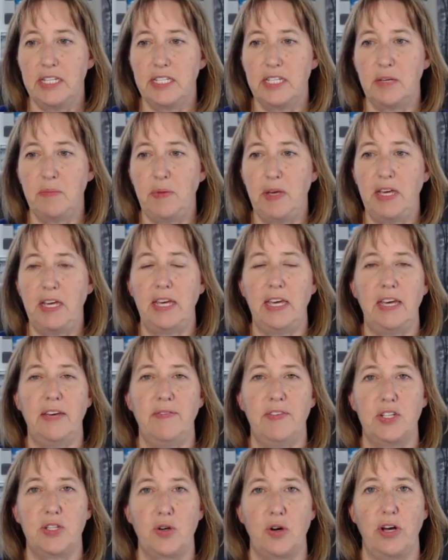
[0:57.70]
to be
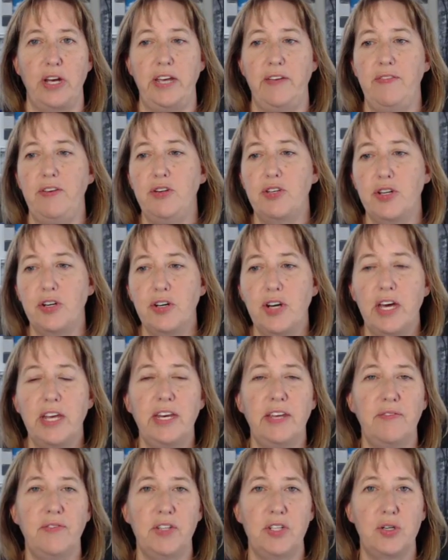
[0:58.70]
inventory. If you turn
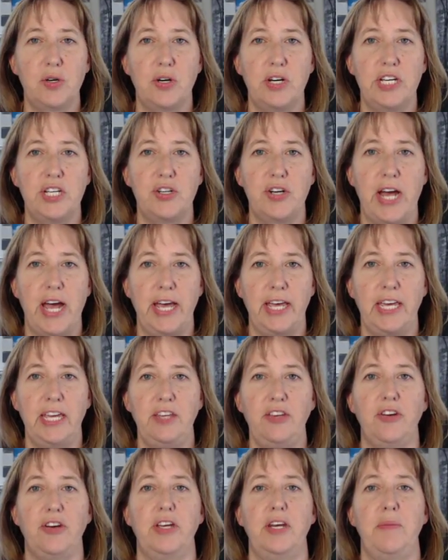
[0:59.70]
on inventory
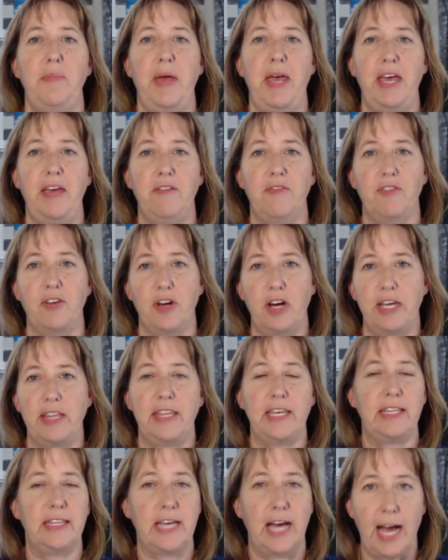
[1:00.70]
tracking, you're going to pay for, I
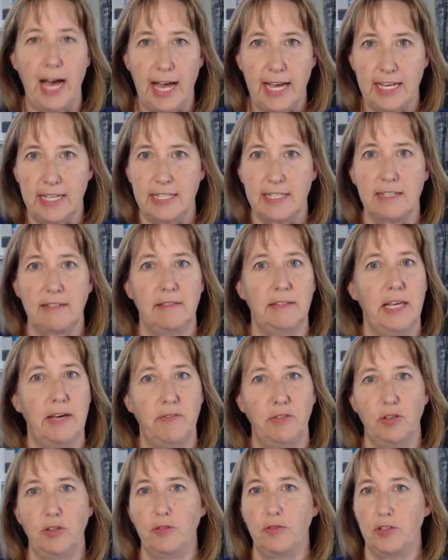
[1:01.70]
think, the highest
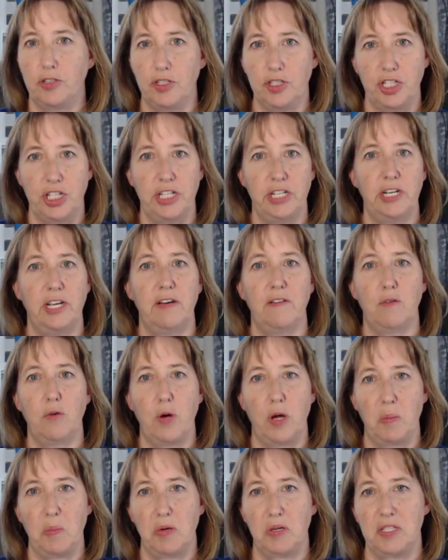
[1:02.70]
level version of
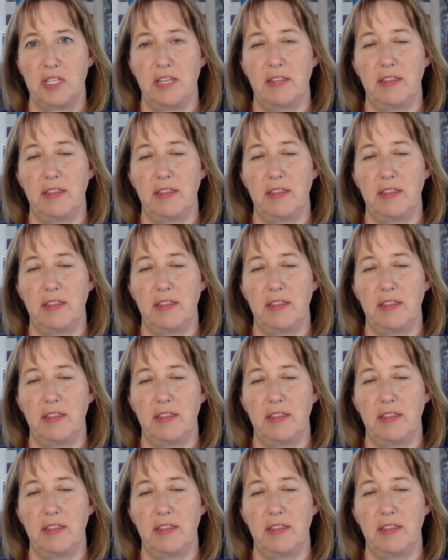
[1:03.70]
QuickBooks